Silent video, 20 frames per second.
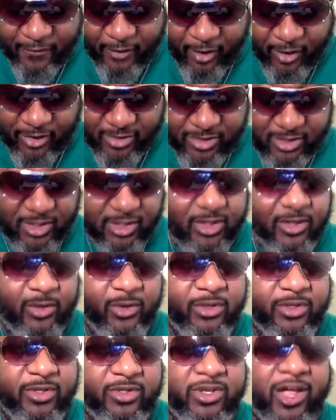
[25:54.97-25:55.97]
false
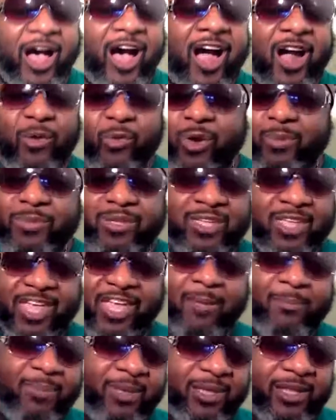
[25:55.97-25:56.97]
accusers. Our women
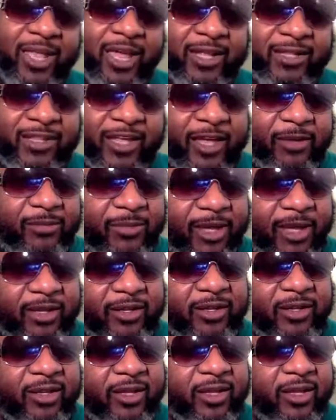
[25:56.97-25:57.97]
can't be like that,
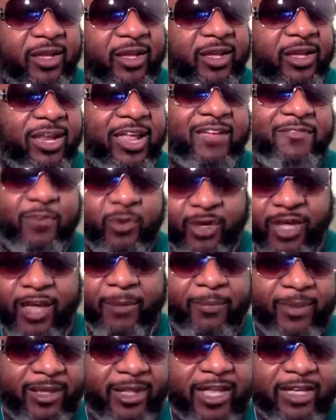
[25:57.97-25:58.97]
man. Now, if you
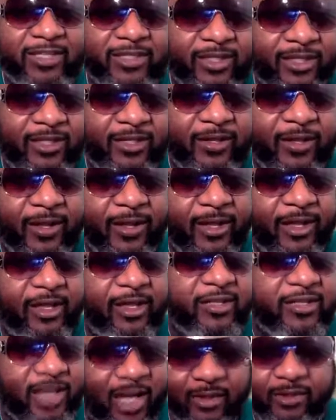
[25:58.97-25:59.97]
get molested,
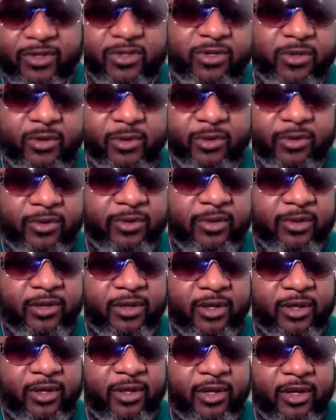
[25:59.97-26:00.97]
tell the truth.
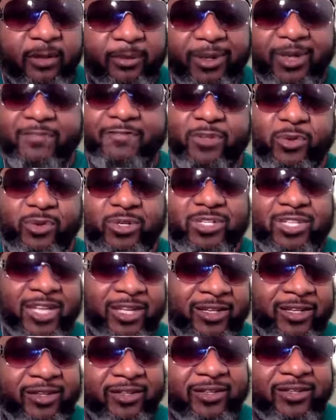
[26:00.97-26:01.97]
But if you
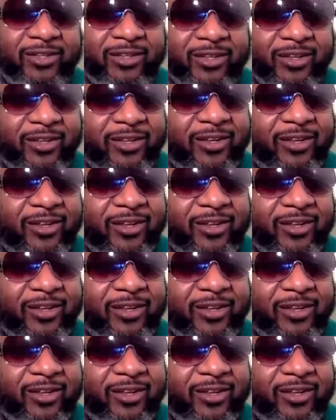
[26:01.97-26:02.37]
didn't,